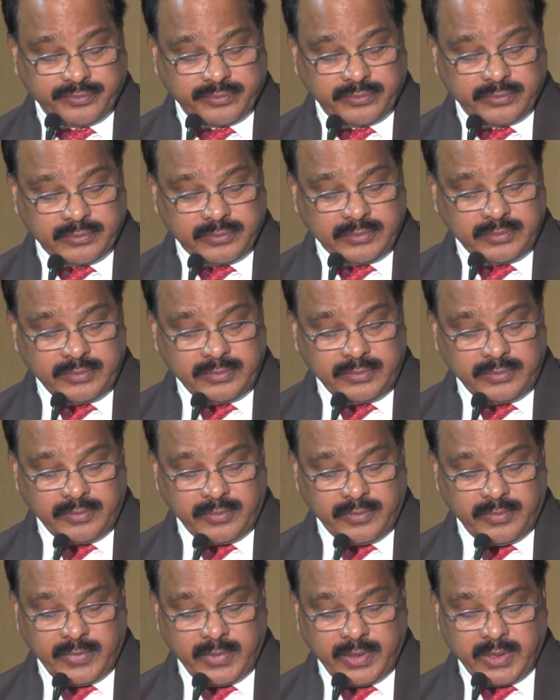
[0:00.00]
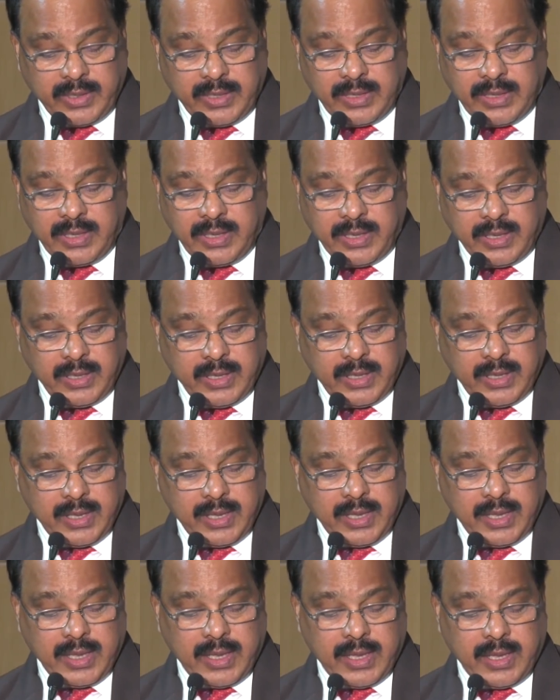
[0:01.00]

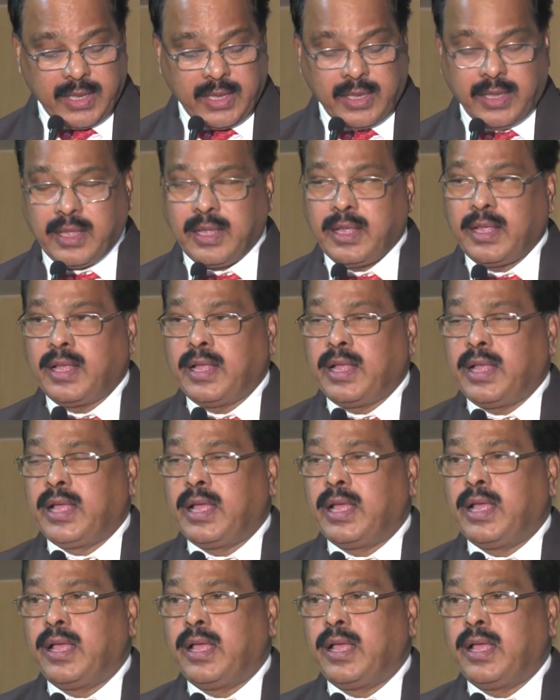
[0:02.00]
No one is speaking in this clip.